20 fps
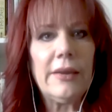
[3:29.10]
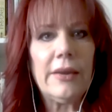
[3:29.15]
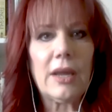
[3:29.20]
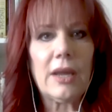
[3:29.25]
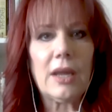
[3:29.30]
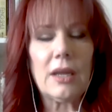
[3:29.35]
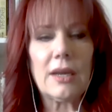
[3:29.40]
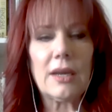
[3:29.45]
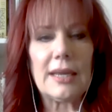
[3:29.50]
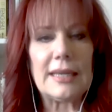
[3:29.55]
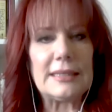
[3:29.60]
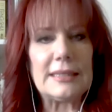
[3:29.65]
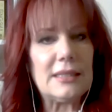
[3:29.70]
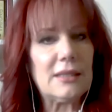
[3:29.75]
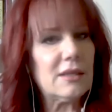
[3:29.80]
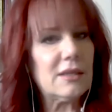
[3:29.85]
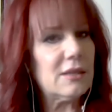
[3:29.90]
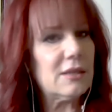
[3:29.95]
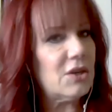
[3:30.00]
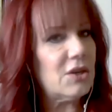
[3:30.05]
and I
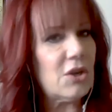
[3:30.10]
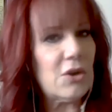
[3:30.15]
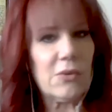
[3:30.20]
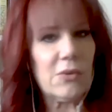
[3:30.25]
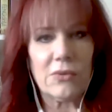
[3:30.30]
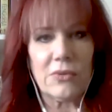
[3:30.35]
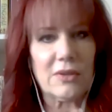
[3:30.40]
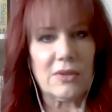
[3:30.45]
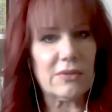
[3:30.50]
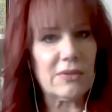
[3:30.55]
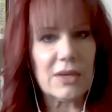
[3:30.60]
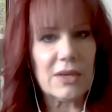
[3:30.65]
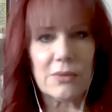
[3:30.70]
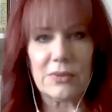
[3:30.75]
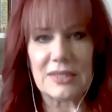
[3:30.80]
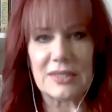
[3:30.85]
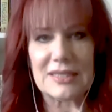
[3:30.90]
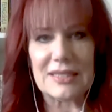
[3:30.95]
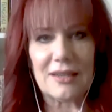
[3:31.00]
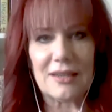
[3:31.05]
didn't know that there
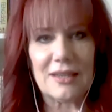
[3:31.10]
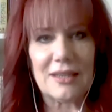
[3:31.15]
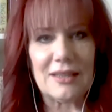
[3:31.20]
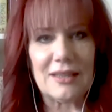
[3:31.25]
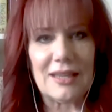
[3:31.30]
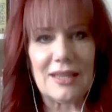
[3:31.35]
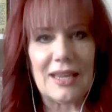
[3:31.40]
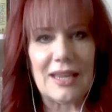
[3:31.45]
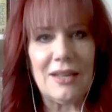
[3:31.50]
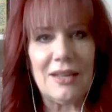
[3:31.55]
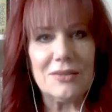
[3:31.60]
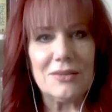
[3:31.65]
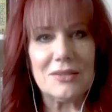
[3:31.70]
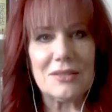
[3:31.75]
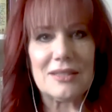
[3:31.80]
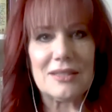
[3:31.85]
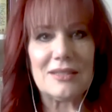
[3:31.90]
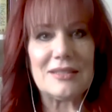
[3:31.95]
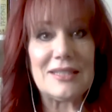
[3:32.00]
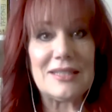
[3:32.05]
was anything else
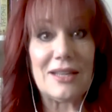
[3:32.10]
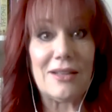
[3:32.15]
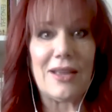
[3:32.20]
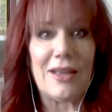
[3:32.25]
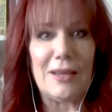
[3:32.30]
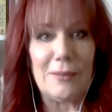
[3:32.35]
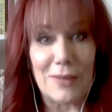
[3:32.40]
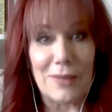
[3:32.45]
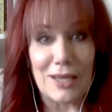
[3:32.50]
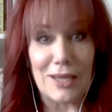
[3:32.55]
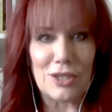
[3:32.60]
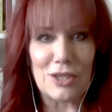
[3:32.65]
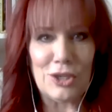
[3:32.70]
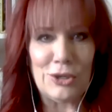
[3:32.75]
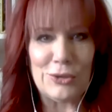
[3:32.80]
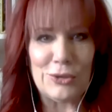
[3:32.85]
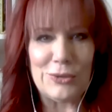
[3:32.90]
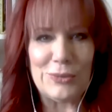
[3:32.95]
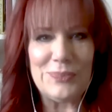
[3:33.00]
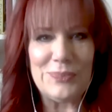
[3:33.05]
until I met
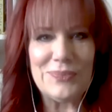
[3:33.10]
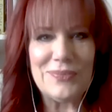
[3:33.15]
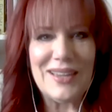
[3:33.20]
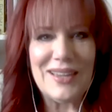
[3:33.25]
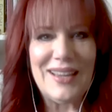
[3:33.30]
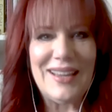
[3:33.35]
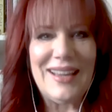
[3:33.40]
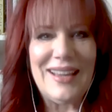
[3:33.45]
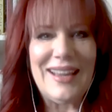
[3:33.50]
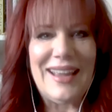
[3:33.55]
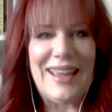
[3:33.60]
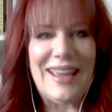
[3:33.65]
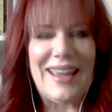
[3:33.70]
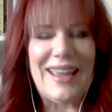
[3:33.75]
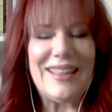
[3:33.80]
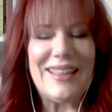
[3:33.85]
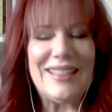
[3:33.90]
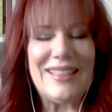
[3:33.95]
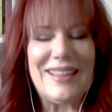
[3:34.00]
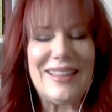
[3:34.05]
you.
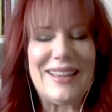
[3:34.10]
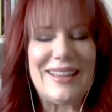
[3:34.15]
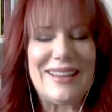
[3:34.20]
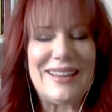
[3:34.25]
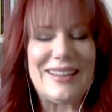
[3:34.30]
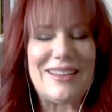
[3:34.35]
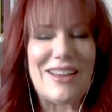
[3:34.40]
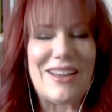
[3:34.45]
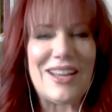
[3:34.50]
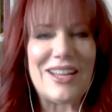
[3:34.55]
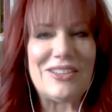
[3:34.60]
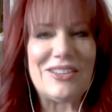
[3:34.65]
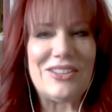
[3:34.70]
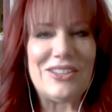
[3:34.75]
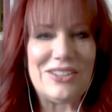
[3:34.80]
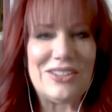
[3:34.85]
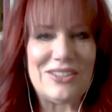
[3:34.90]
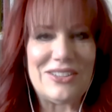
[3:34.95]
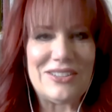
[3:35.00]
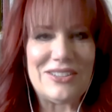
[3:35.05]
And then I
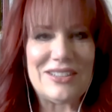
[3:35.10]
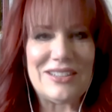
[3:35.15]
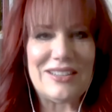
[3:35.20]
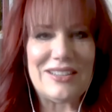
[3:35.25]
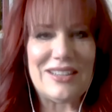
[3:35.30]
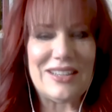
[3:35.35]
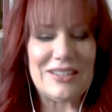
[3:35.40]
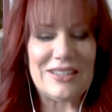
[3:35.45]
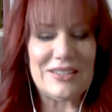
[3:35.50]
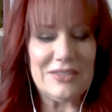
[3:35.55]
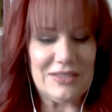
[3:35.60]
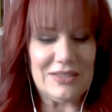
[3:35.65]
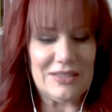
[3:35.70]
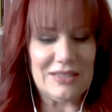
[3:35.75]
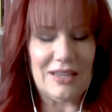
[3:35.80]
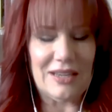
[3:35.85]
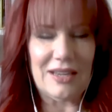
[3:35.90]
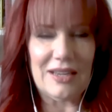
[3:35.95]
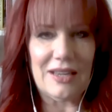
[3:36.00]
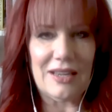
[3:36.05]
learned this
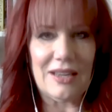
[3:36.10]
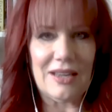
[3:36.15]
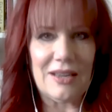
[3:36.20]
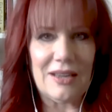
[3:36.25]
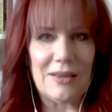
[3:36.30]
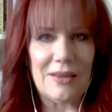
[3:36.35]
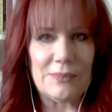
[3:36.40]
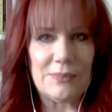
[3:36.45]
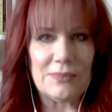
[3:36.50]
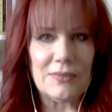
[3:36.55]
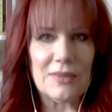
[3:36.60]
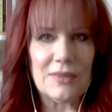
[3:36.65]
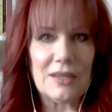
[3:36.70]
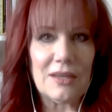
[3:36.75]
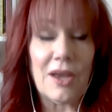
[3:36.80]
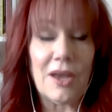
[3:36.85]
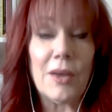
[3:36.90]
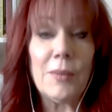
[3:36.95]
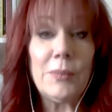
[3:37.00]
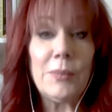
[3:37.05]

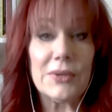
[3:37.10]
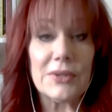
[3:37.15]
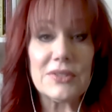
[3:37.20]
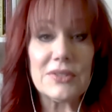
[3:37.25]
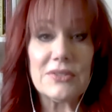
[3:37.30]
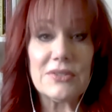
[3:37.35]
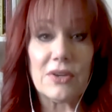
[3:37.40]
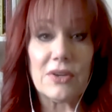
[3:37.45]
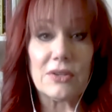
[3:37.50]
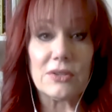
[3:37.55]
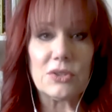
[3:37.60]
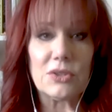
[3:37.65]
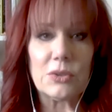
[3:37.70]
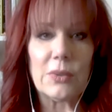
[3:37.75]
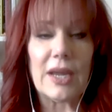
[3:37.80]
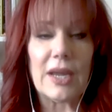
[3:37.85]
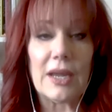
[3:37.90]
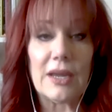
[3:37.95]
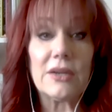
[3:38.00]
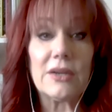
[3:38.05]
compass feng
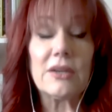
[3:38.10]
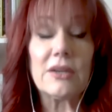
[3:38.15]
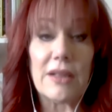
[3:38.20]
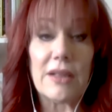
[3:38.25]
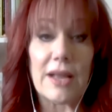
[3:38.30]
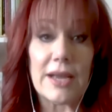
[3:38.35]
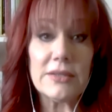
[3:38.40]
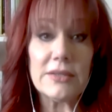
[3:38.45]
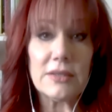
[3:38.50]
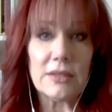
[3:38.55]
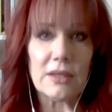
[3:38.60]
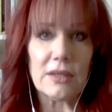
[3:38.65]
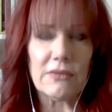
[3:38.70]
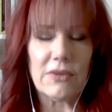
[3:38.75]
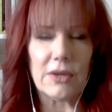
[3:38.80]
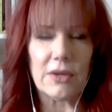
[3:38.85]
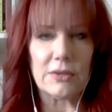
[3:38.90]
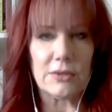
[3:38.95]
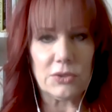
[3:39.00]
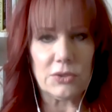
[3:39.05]
shui or classic
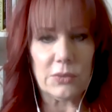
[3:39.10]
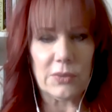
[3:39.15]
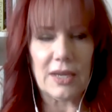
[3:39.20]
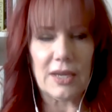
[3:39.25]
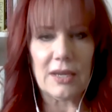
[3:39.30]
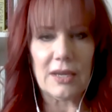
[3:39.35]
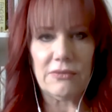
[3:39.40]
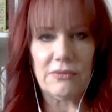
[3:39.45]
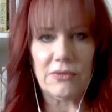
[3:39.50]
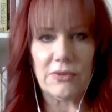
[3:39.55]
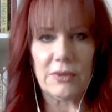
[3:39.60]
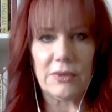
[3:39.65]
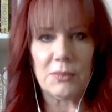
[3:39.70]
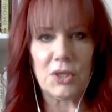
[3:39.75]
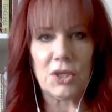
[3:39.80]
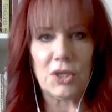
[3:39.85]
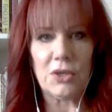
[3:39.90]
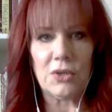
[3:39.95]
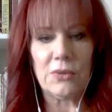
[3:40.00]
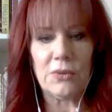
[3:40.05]
feng shui from
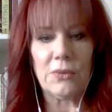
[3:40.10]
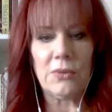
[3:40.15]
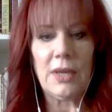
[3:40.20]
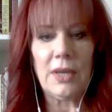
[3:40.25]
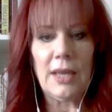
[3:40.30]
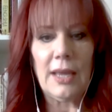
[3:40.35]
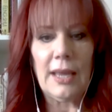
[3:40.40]
you.